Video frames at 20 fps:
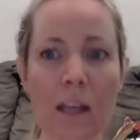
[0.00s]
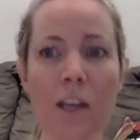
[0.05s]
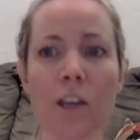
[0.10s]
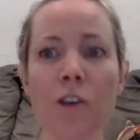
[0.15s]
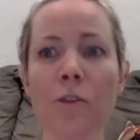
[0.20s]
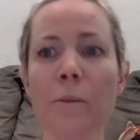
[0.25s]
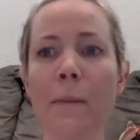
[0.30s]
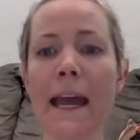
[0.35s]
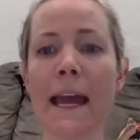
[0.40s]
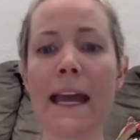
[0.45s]

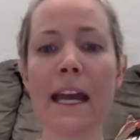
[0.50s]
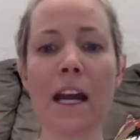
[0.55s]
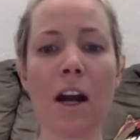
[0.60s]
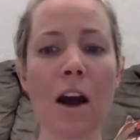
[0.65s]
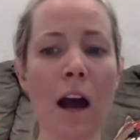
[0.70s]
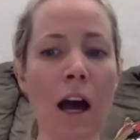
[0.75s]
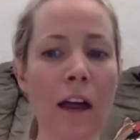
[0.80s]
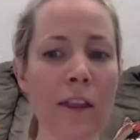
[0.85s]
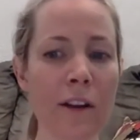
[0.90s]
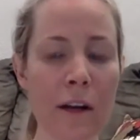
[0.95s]
You may hear
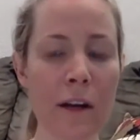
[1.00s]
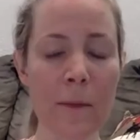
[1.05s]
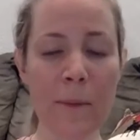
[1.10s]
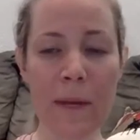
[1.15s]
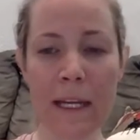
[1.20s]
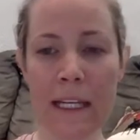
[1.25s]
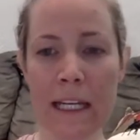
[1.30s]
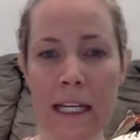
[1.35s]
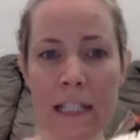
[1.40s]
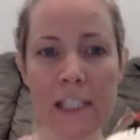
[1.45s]
other
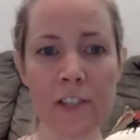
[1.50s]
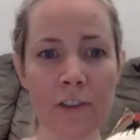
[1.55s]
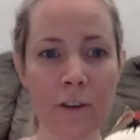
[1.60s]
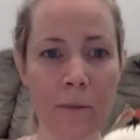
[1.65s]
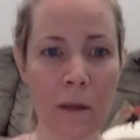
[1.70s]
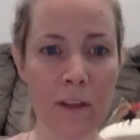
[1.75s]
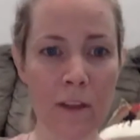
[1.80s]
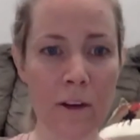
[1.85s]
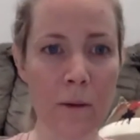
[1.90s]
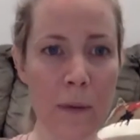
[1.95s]
opinions
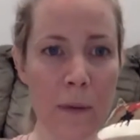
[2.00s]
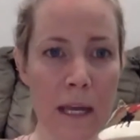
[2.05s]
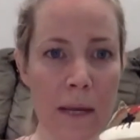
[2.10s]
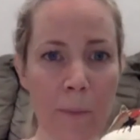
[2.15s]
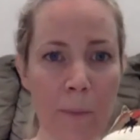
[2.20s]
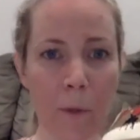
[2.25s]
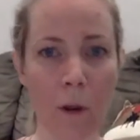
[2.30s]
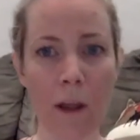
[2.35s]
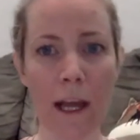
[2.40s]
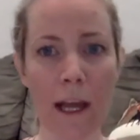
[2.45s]
from other
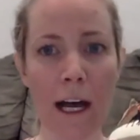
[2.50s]
people.